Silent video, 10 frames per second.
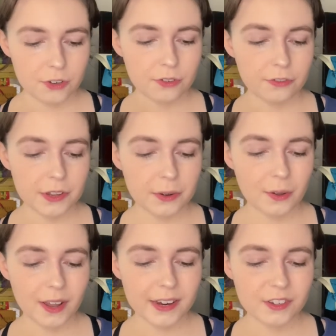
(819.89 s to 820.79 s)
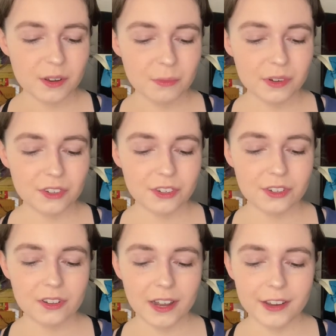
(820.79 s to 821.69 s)
You feel like someone
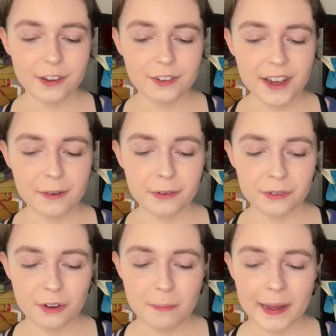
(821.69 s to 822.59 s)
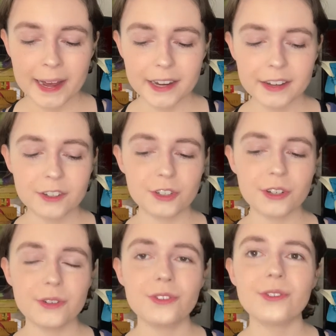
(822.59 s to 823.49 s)
just lay you down on your back and
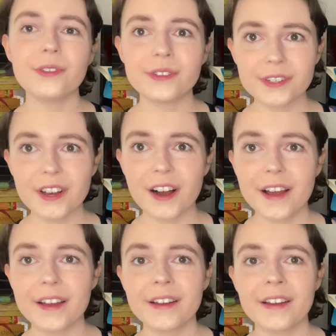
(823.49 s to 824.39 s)
showed you the sky.